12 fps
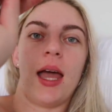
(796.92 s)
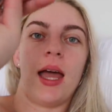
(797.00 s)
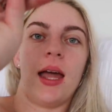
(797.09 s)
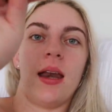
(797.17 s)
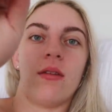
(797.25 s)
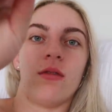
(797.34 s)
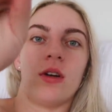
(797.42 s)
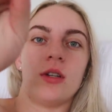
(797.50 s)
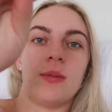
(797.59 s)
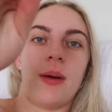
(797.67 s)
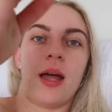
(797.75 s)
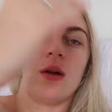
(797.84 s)
and
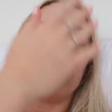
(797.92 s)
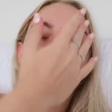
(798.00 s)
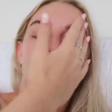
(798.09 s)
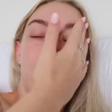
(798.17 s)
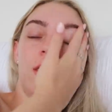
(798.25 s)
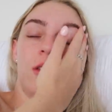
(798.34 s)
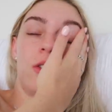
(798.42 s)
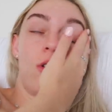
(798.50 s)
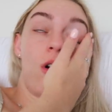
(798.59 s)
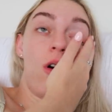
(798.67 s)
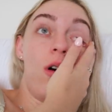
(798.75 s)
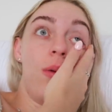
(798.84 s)
rose petals at the
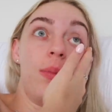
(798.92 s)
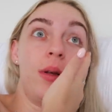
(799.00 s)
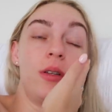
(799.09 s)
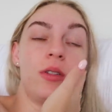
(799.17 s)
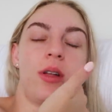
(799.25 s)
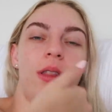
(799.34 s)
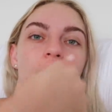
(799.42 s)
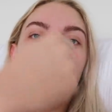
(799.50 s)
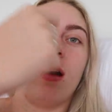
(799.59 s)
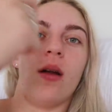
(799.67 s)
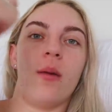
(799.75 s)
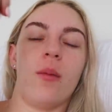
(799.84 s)
top. So
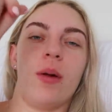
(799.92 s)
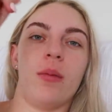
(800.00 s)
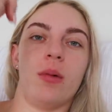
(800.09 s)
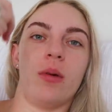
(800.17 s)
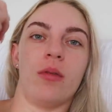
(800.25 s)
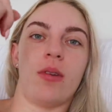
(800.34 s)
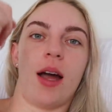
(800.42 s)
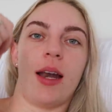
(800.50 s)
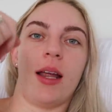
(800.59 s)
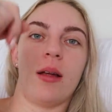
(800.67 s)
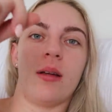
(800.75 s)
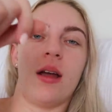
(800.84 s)
then when we were
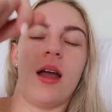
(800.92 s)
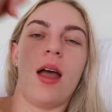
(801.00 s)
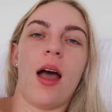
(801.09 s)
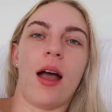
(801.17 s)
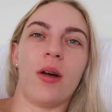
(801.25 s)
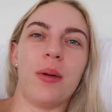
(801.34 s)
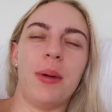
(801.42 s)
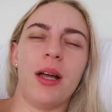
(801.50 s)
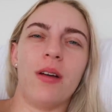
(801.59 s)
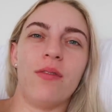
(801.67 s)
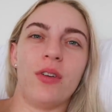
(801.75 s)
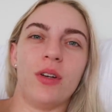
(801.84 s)
writing, I got a bit
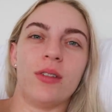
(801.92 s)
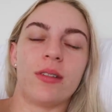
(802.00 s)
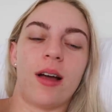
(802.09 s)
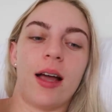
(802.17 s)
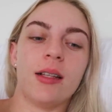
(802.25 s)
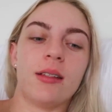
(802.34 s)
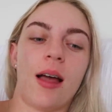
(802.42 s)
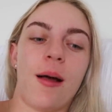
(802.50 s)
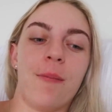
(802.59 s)
confused, guys.